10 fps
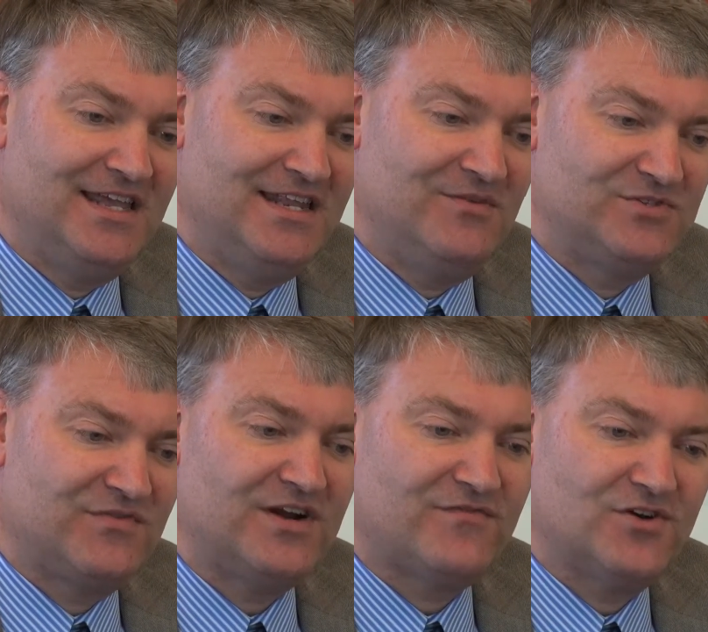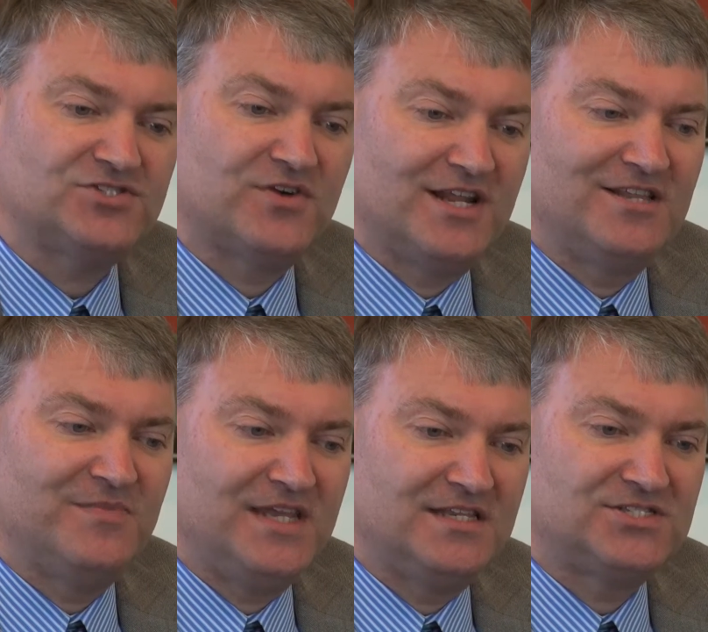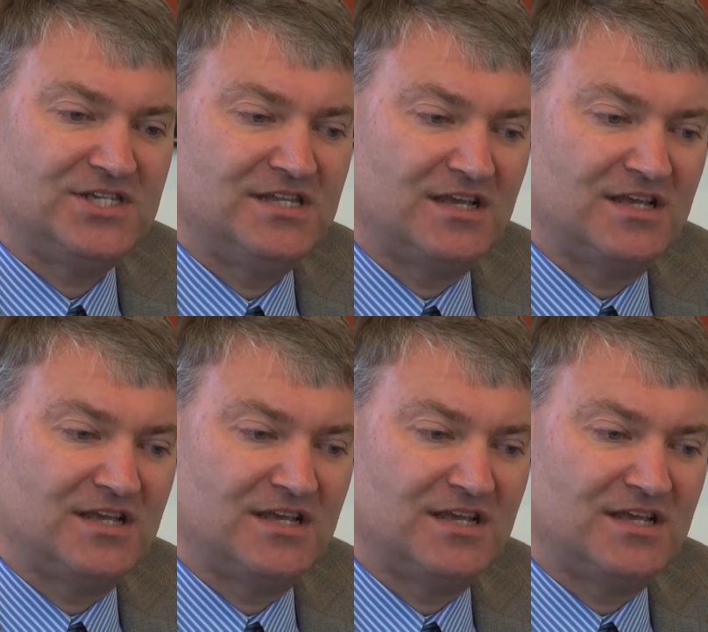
And it was very frustrating to me to see